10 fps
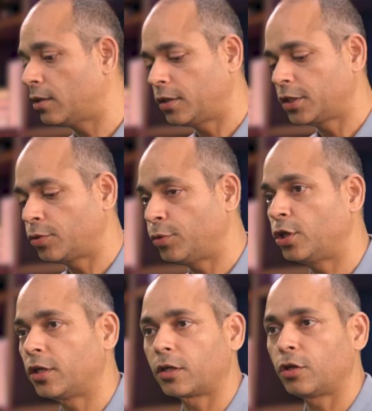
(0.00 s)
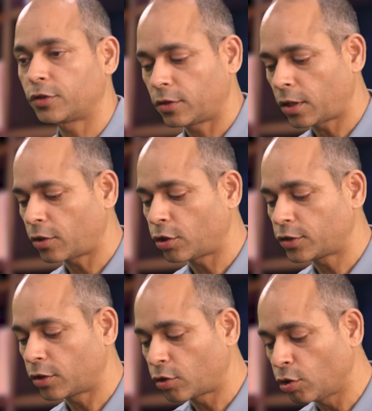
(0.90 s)
distributed
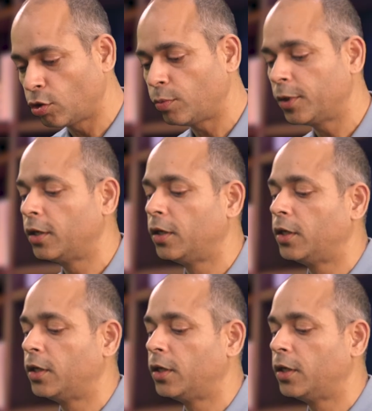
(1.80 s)
across the globe.